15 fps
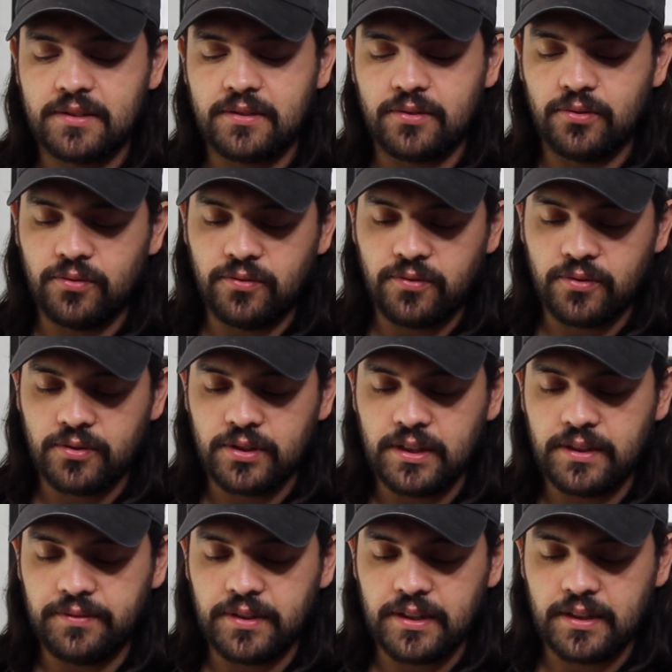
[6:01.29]
do for a
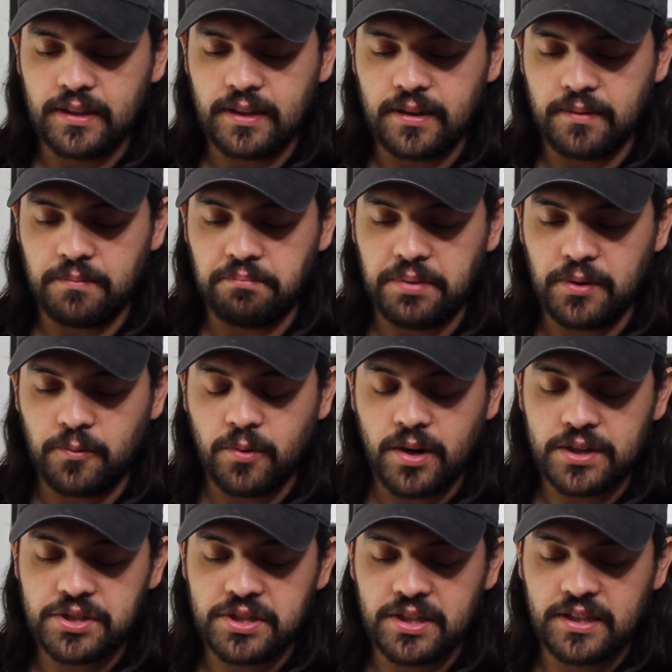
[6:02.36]
living? Been
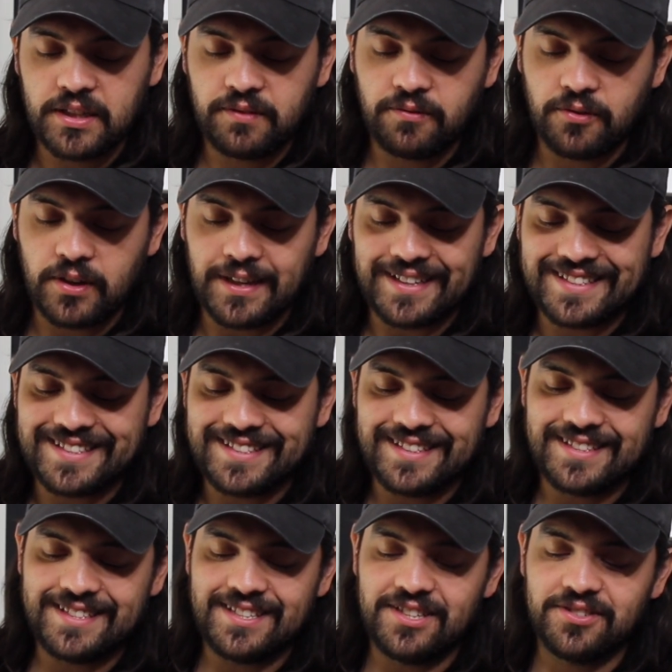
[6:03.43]
watching for like
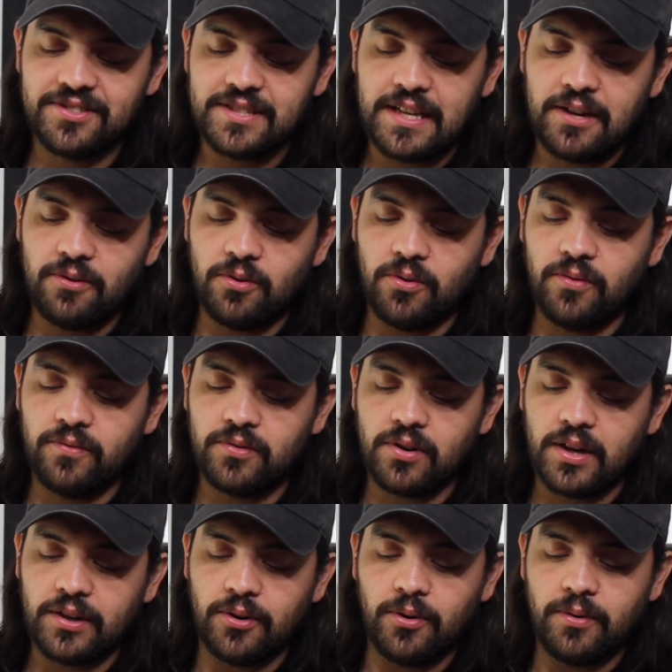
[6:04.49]
6 years now over
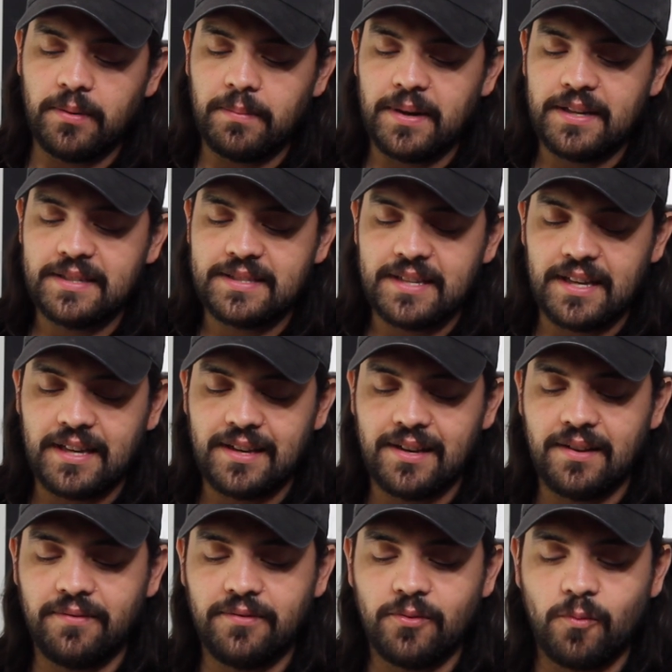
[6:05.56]
on OMS and
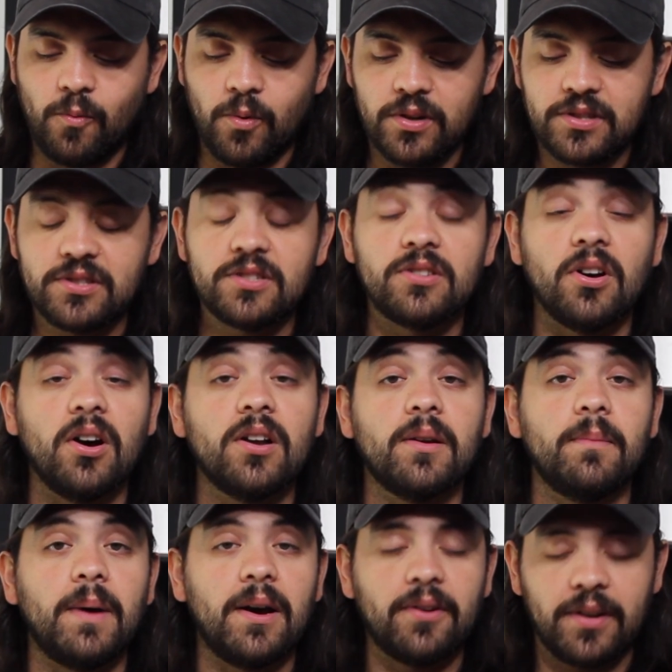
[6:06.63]
never once thought
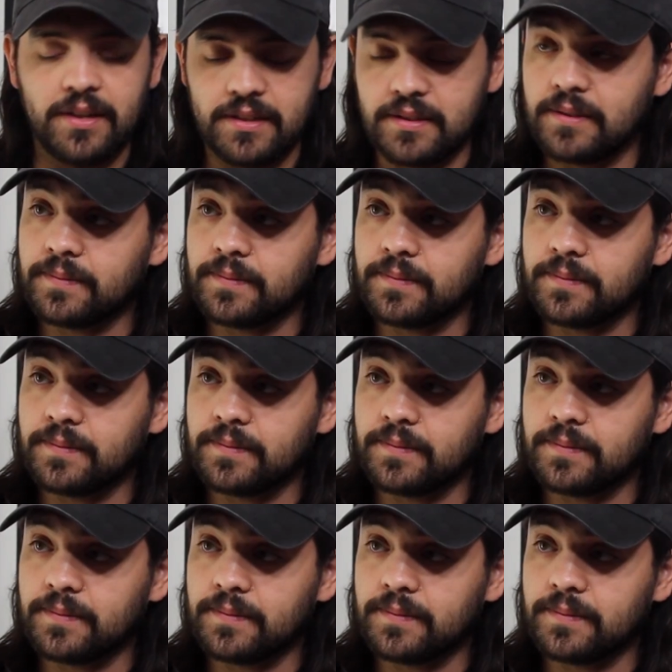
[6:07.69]
about it.